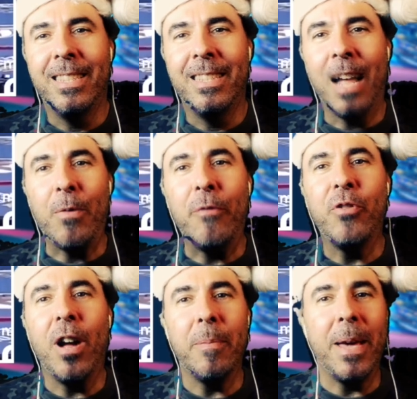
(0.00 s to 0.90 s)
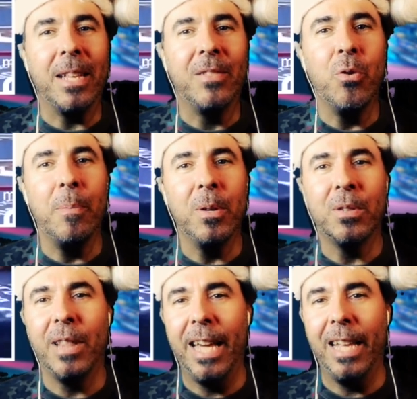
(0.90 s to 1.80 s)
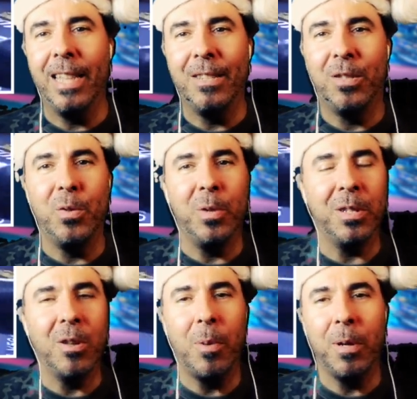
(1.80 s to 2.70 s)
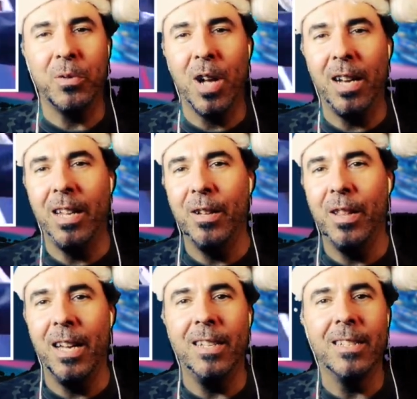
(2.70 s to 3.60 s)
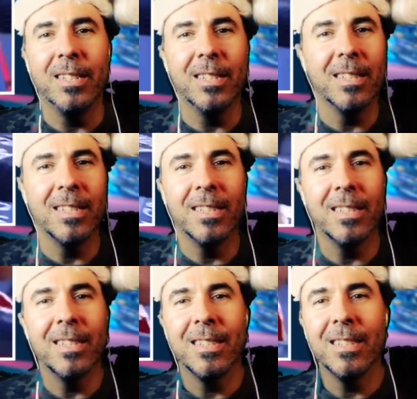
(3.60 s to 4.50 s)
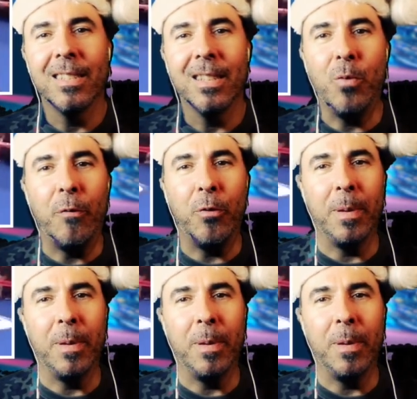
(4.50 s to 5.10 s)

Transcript: That ref tried to make a Mills Lane, let's do this. Nobody's trying to hear that. The ref would